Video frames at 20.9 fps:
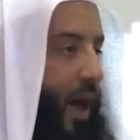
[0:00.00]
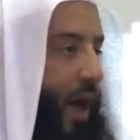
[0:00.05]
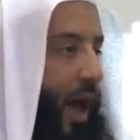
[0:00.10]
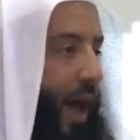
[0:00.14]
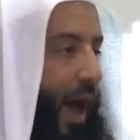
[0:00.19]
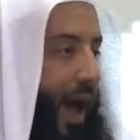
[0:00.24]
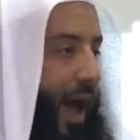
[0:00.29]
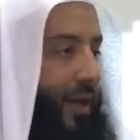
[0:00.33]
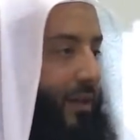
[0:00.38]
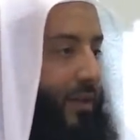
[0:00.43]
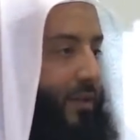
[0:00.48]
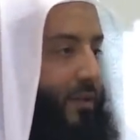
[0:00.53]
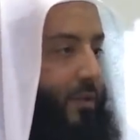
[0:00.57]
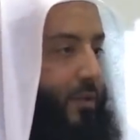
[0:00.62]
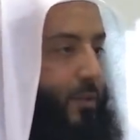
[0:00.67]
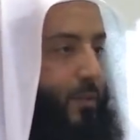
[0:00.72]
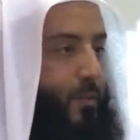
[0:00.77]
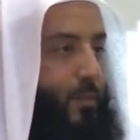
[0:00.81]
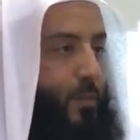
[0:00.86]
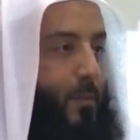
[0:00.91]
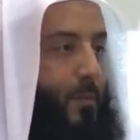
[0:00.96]
And
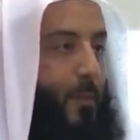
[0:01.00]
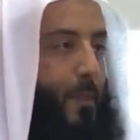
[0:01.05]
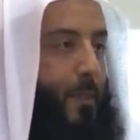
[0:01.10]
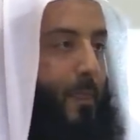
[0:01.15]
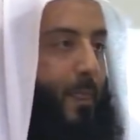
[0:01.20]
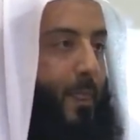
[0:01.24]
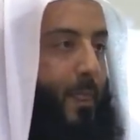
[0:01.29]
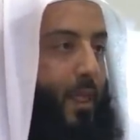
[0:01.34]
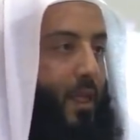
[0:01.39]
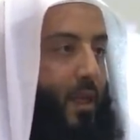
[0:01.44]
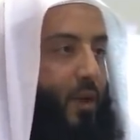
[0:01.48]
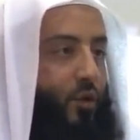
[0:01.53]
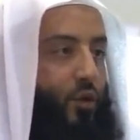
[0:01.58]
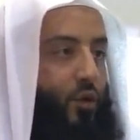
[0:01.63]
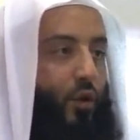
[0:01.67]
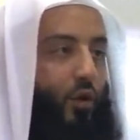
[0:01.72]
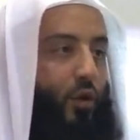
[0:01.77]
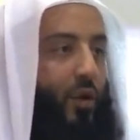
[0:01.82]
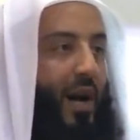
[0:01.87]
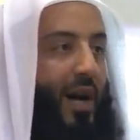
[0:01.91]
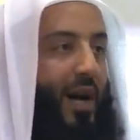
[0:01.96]
the
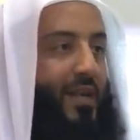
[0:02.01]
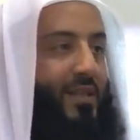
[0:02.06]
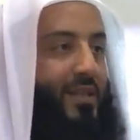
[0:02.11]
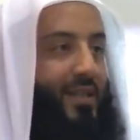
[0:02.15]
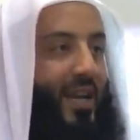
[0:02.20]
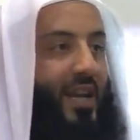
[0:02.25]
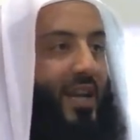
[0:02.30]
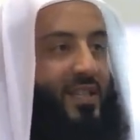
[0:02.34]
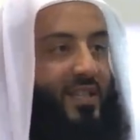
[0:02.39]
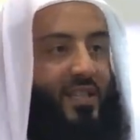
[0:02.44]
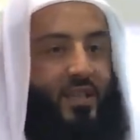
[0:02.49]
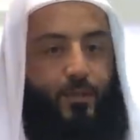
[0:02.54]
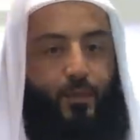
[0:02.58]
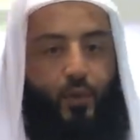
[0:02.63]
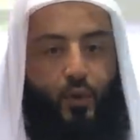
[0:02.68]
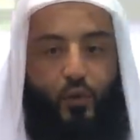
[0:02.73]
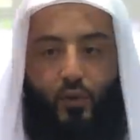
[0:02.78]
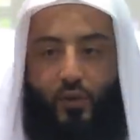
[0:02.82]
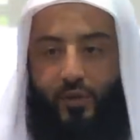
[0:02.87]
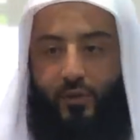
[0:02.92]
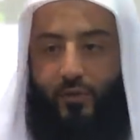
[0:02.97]
Quran says it
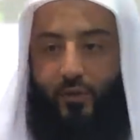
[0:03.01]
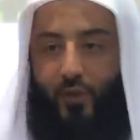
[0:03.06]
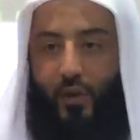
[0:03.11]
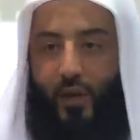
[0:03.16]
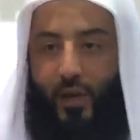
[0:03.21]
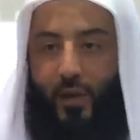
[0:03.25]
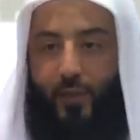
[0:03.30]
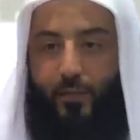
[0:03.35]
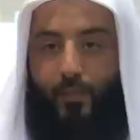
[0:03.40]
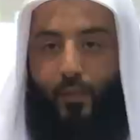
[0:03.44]
beautifully.